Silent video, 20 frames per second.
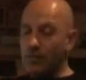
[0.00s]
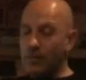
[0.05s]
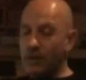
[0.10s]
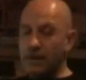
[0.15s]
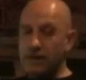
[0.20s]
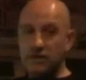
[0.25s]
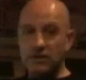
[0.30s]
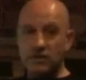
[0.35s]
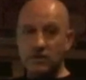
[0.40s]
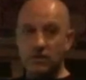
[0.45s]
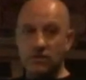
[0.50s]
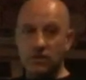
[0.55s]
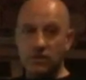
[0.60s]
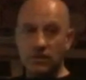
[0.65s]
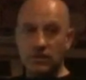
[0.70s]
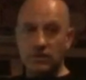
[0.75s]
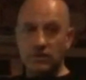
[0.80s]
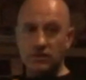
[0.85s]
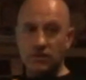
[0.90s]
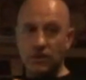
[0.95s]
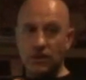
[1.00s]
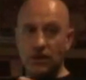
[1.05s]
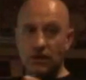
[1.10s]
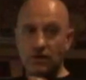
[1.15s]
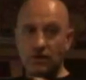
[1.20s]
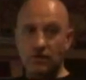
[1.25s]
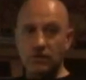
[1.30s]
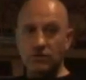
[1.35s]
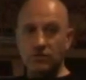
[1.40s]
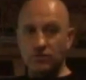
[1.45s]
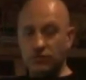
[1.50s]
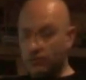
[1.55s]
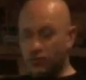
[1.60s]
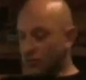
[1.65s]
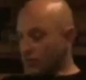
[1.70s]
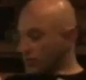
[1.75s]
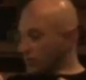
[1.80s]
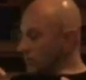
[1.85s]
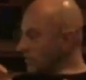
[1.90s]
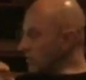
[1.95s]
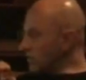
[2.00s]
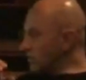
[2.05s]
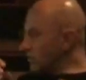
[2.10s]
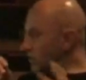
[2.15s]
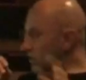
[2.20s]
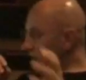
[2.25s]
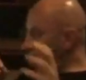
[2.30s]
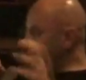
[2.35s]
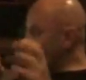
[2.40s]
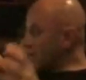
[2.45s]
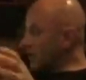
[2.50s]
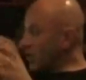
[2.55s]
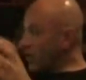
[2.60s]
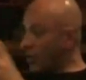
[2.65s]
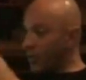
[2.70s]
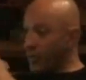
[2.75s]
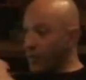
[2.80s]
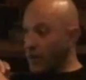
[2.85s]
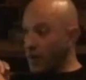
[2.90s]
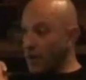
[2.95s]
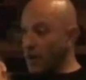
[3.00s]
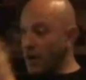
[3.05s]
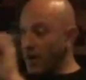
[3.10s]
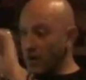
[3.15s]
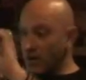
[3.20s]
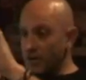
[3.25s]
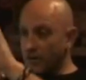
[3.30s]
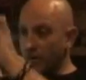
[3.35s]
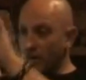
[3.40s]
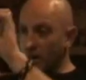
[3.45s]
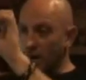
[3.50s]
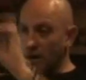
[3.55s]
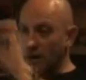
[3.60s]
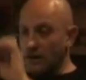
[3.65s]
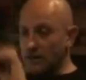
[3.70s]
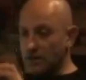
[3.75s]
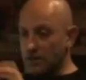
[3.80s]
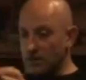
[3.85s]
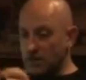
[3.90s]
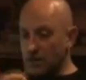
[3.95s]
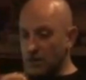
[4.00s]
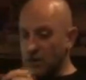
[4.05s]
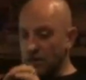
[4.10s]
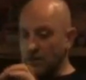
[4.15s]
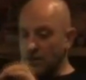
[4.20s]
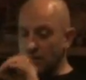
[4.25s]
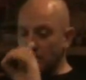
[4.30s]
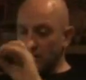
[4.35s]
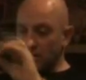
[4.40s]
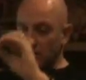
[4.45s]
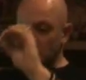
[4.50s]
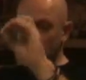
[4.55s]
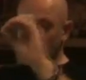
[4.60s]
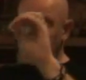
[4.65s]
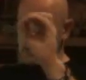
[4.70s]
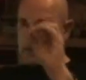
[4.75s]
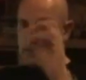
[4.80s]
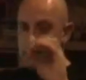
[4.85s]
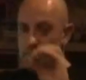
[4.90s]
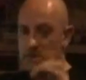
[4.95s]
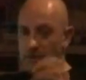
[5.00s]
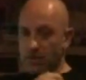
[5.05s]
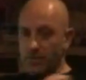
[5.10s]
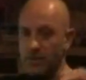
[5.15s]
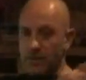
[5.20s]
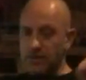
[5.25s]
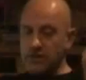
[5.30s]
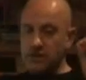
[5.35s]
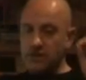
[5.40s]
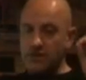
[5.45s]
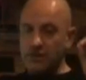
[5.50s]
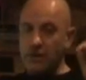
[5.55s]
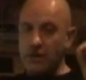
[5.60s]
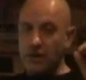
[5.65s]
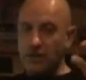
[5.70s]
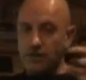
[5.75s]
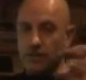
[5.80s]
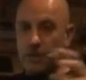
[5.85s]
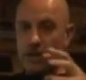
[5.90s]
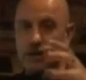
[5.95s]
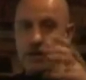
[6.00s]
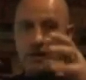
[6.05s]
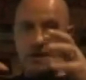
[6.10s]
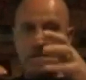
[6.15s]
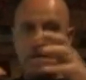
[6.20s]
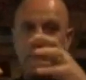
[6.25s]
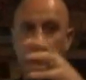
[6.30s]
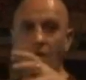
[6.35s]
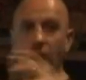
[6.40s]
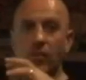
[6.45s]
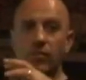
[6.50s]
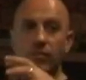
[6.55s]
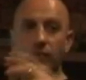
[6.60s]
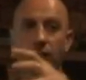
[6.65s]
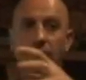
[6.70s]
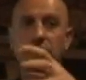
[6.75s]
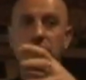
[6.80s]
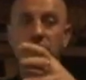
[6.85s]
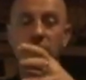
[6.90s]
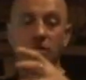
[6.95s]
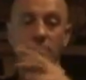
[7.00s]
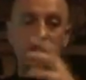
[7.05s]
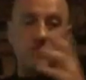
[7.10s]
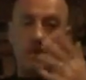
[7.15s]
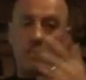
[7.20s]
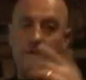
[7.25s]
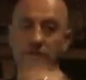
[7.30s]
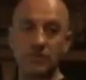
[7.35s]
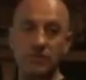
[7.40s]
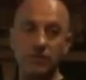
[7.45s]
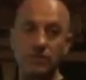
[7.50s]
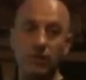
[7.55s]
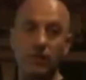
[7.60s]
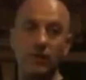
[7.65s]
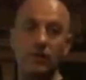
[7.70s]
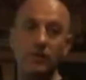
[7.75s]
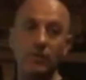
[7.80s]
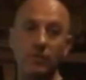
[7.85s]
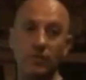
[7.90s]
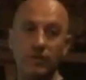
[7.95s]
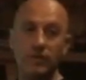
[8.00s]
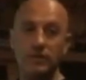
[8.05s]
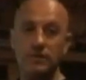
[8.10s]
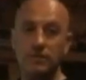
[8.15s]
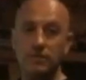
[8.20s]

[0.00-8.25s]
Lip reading: bass noise and copying it over and changing the pitch of it and making your own bass noise out of just one noise,